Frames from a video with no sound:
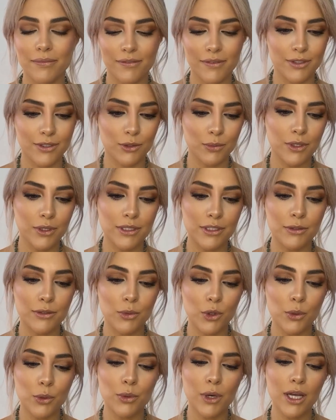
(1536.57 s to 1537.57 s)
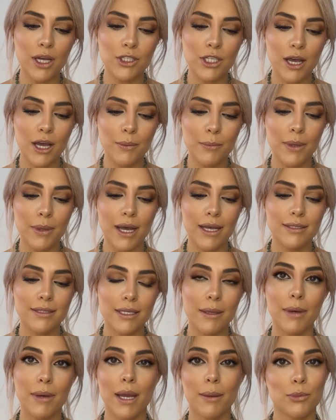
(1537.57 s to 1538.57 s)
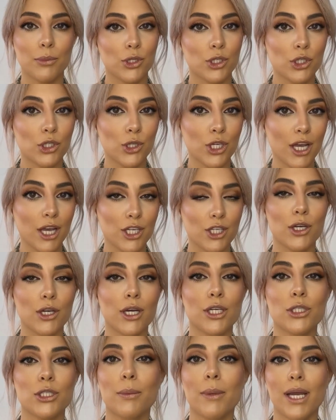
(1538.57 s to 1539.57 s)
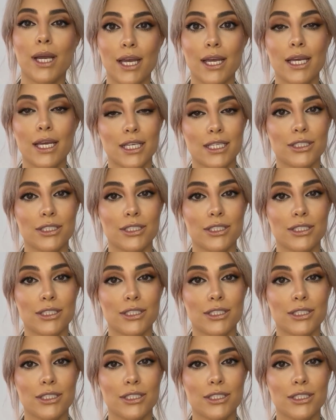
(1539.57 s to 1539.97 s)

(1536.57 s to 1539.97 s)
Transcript: So with a small brush, I apply some apricot color under my